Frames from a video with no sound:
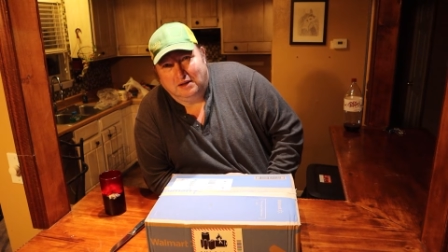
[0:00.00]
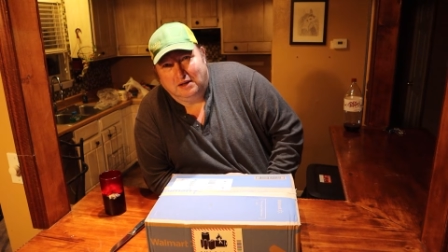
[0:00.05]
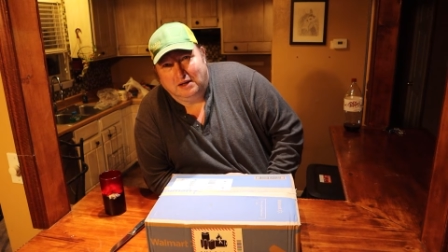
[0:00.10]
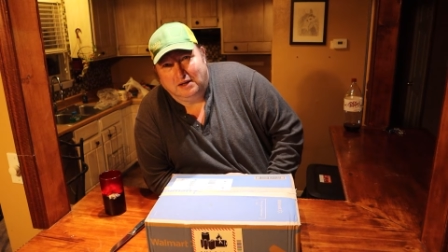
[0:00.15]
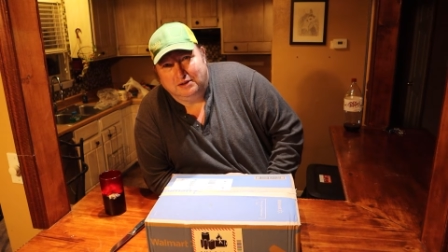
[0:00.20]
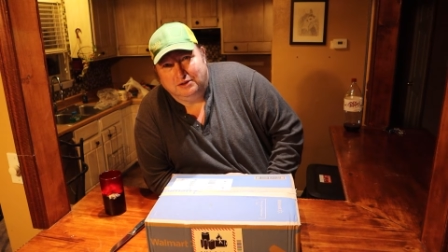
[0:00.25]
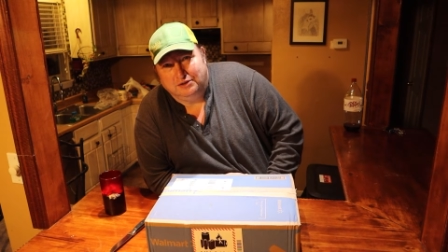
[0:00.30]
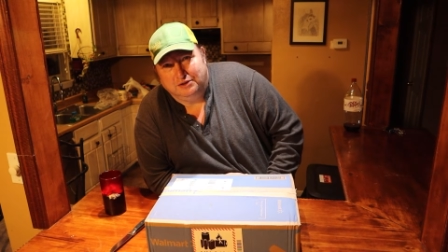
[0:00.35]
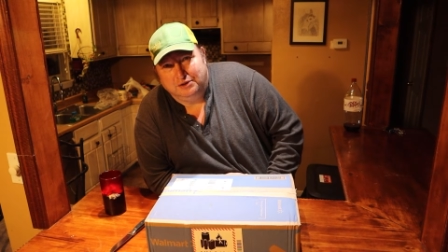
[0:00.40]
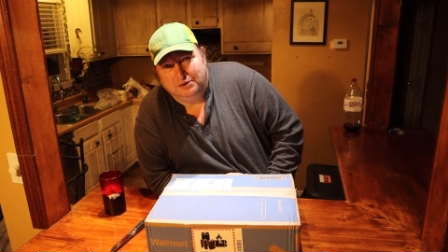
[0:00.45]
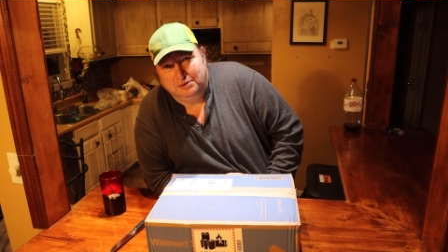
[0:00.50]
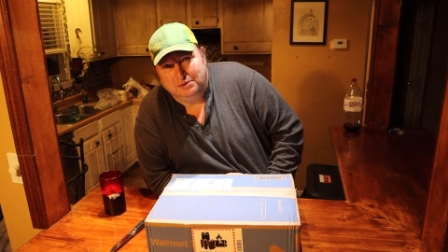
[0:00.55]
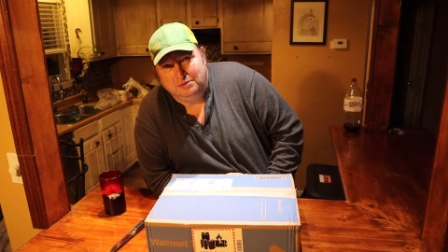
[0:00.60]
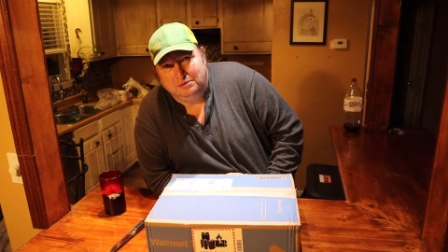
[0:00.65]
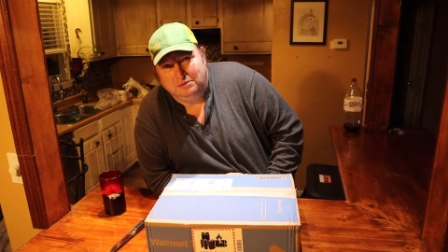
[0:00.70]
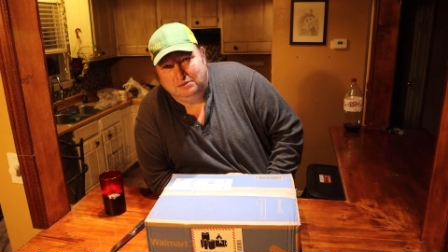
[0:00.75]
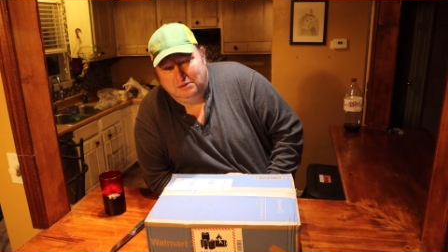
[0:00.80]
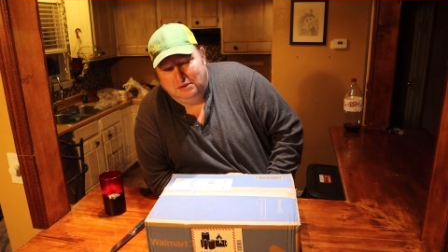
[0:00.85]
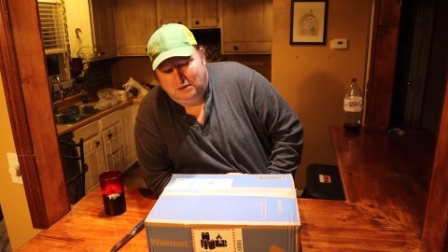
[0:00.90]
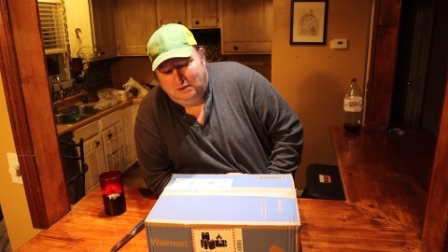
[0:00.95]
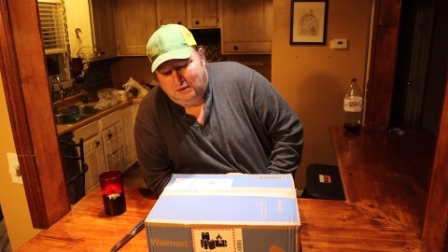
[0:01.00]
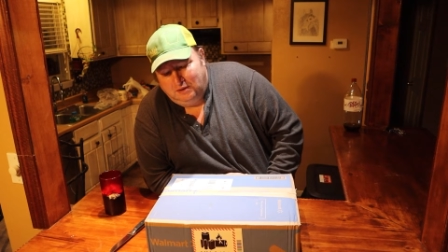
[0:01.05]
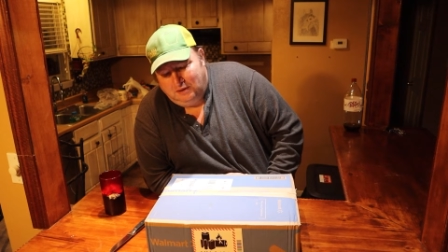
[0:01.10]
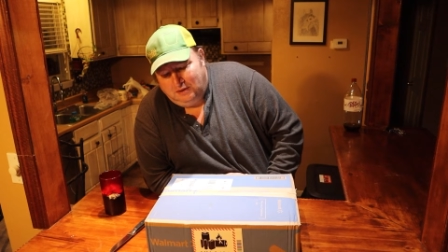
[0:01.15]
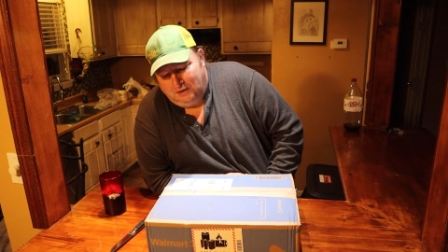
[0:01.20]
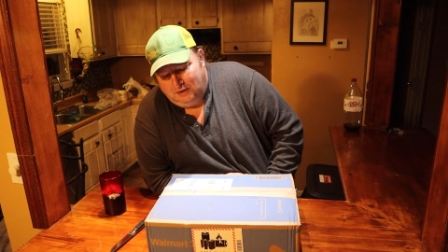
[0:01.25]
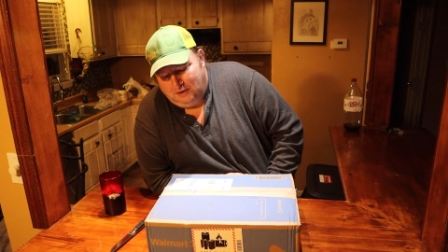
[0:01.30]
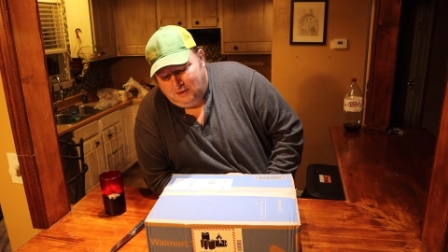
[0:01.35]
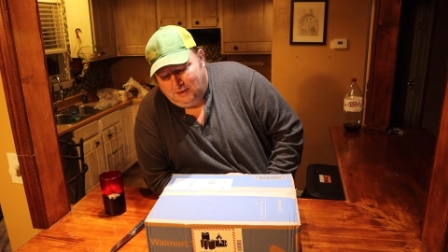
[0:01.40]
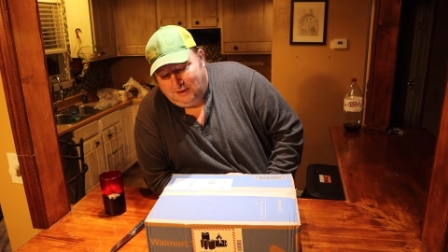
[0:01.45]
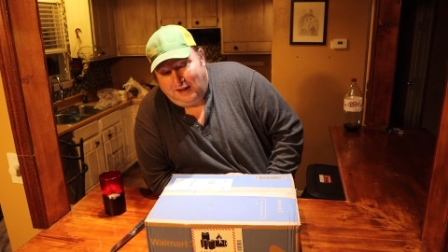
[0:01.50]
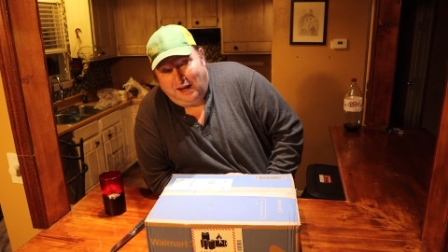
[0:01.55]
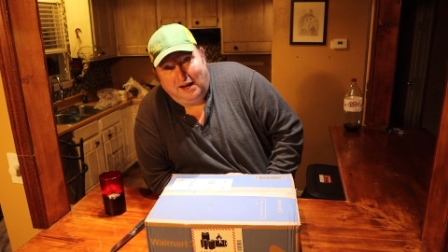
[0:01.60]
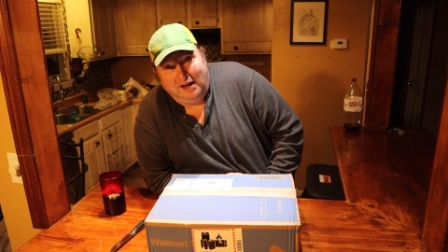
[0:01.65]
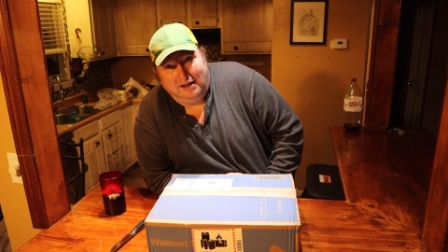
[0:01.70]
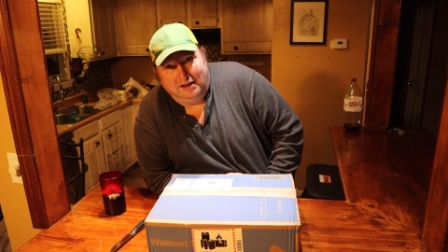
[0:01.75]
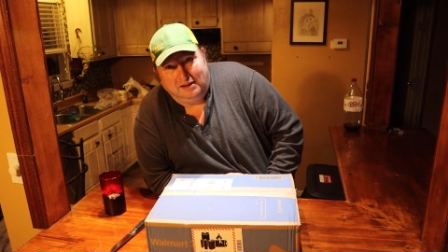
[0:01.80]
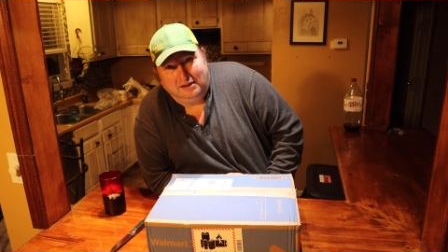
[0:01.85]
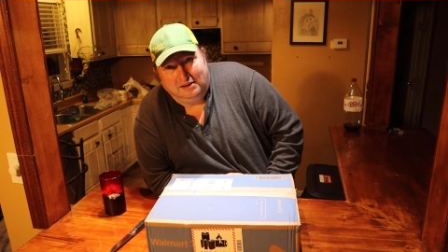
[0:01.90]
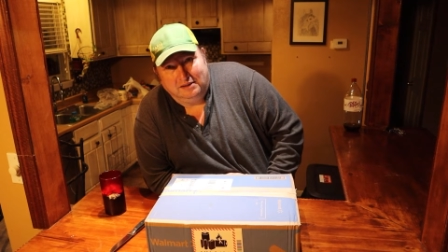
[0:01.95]
I do
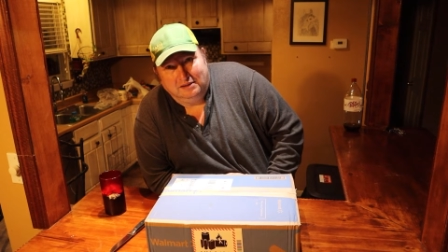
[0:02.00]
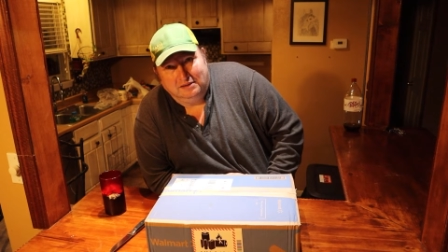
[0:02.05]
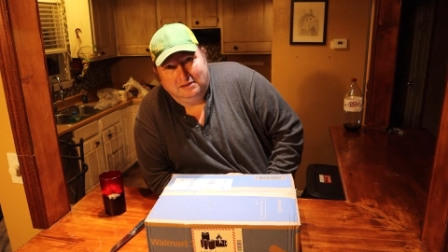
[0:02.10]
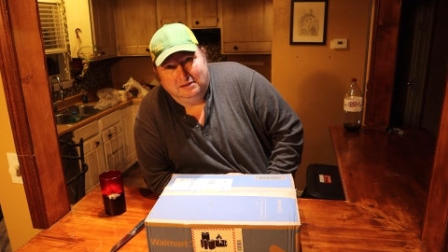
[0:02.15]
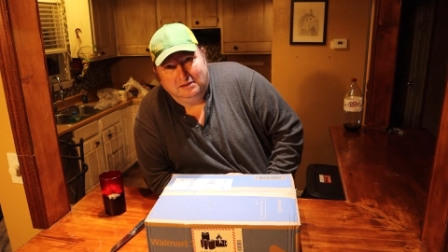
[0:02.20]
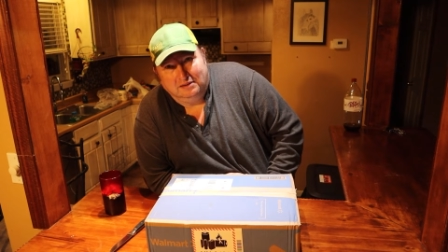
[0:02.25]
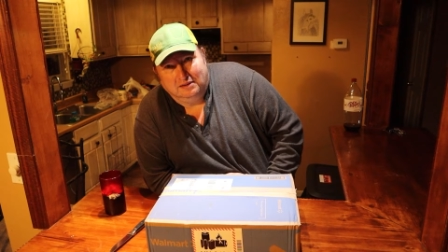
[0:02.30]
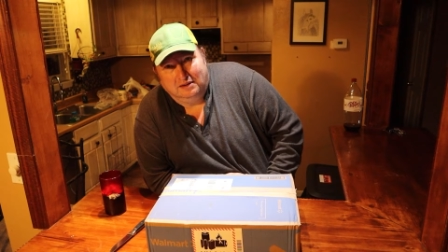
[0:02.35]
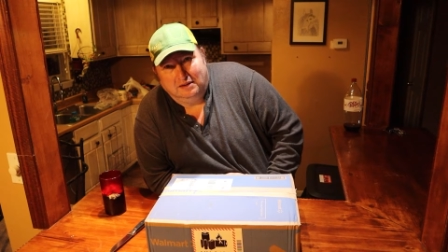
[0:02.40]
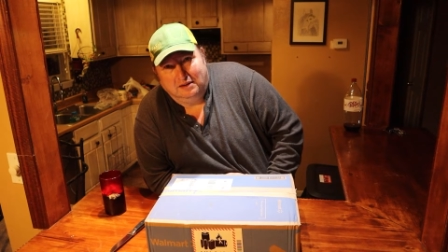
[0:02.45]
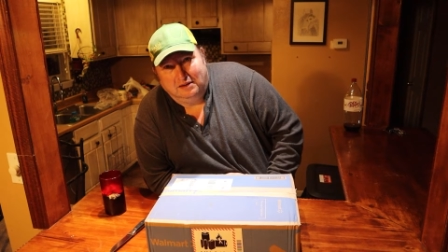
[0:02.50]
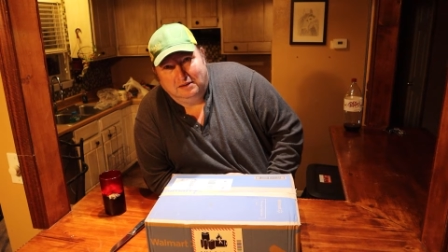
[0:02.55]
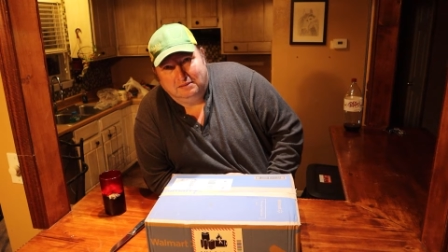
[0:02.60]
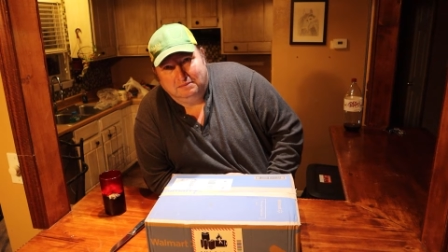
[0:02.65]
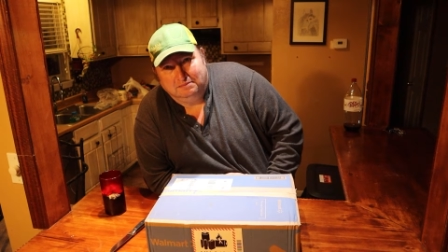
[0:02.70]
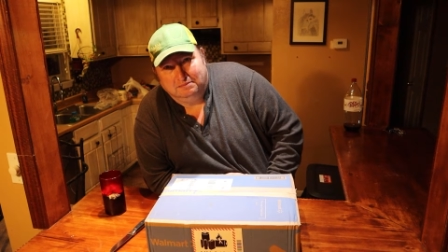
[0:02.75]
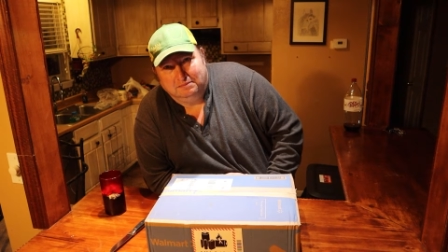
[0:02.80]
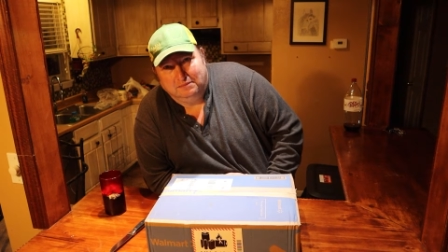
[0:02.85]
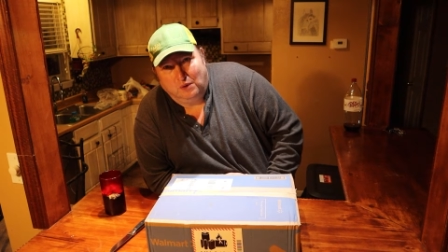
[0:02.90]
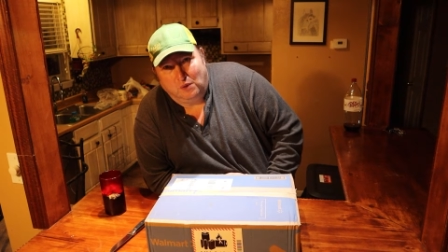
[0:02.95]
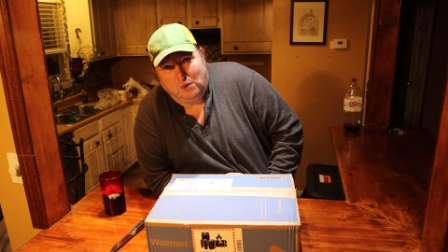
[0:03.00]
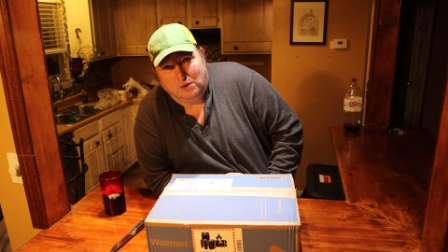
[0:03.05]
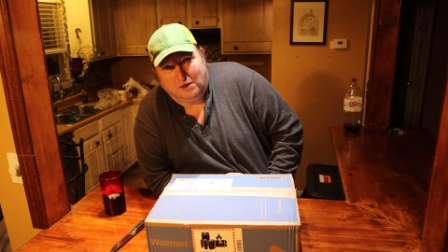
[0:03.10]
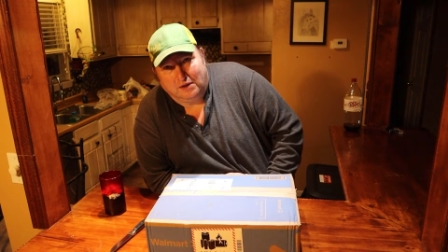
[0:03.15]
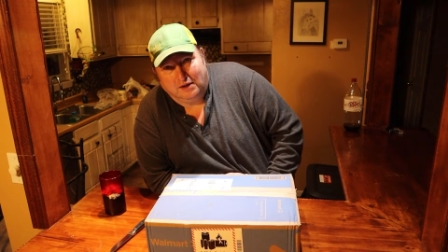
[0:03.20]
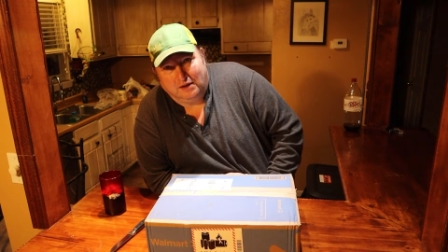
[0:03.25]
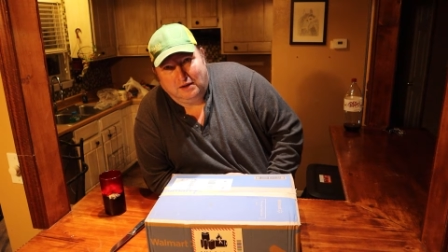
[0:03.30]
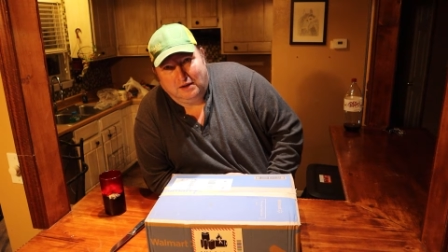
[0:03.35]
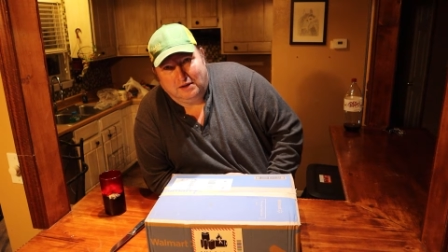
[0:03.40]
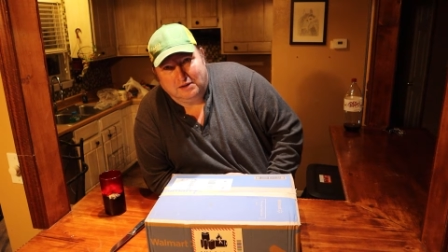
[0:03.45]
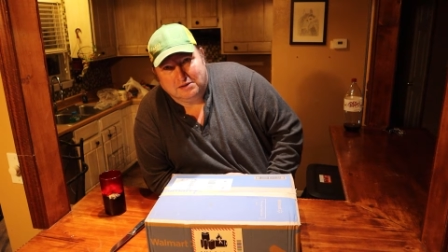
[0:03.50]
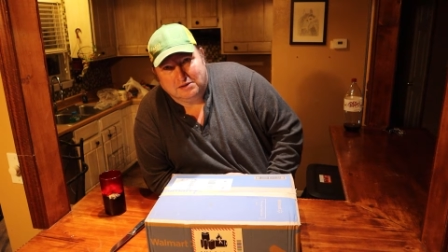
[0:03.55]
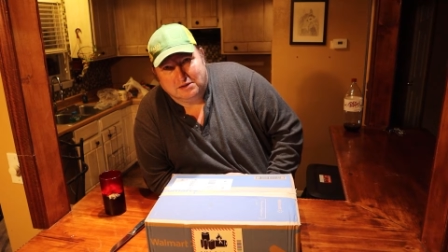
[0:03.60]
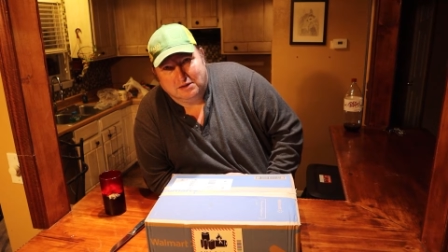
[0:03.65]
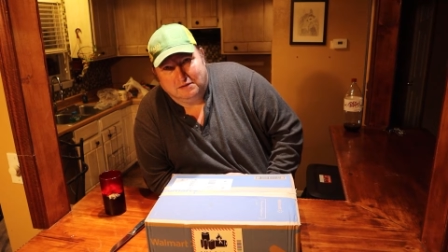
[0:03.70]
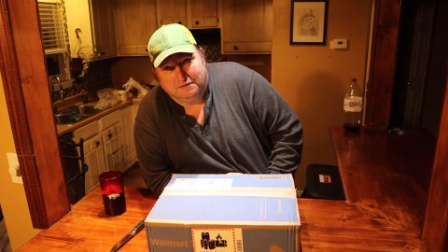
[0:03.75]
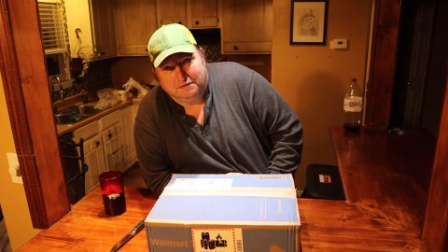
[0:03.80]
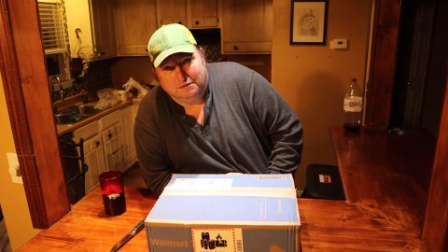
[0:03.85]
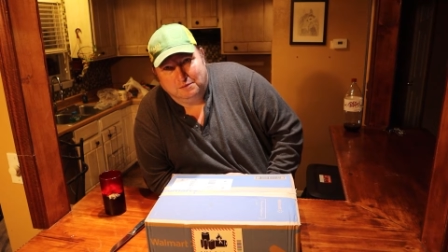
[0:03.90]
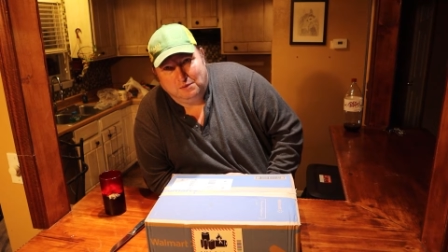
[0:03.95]
like uh, ordering a lot of
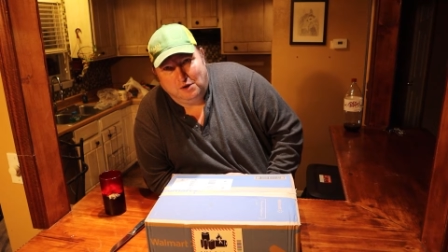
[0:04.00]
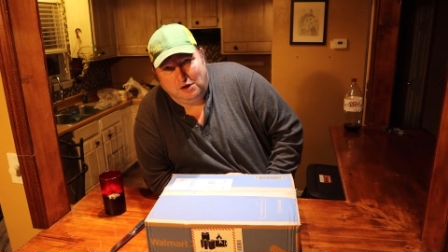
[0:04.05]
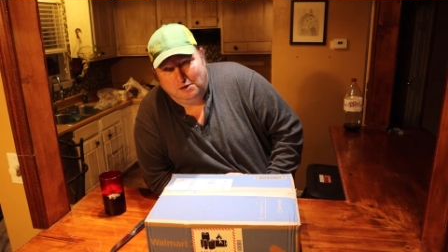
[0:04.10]
stuff from